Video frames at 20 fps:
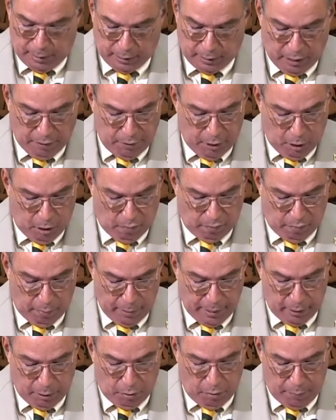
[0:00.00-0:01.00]
will give the
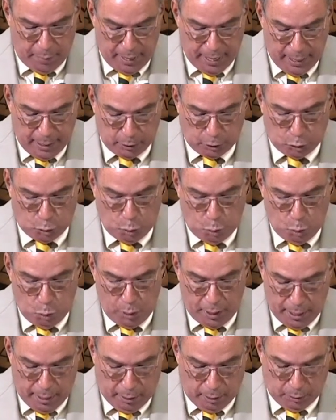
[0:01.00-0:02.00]
government the remaining 2
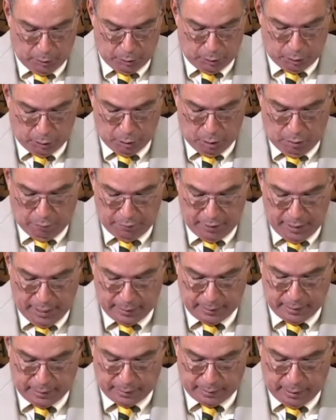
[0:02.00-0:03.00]
years of the
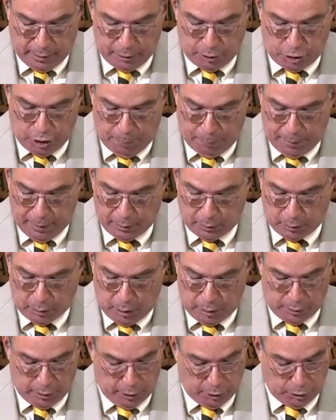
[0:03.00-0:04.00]
existing JPS
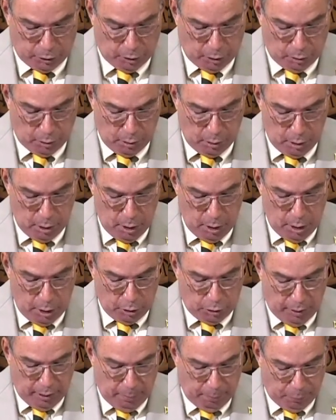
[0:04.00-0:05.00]
concession
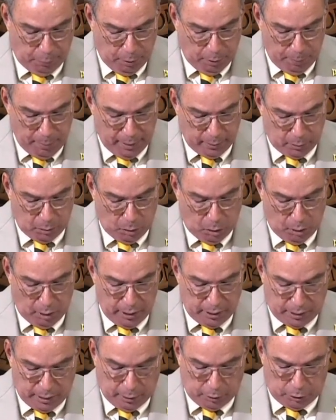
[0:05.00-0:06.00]
to implement
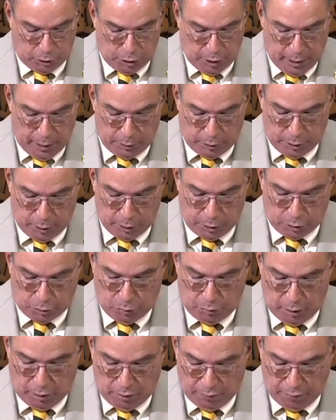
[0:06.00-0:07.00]
holistic changes
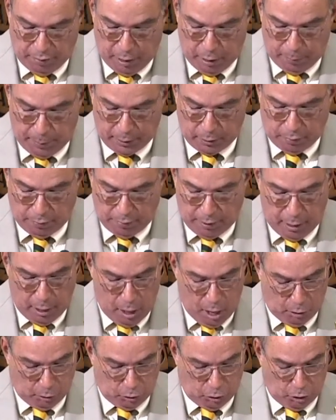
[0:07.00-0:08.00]
through the development of a
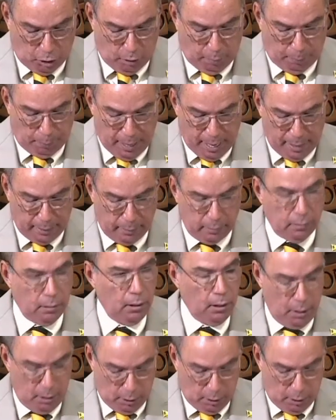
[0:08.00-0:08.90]
long-term plan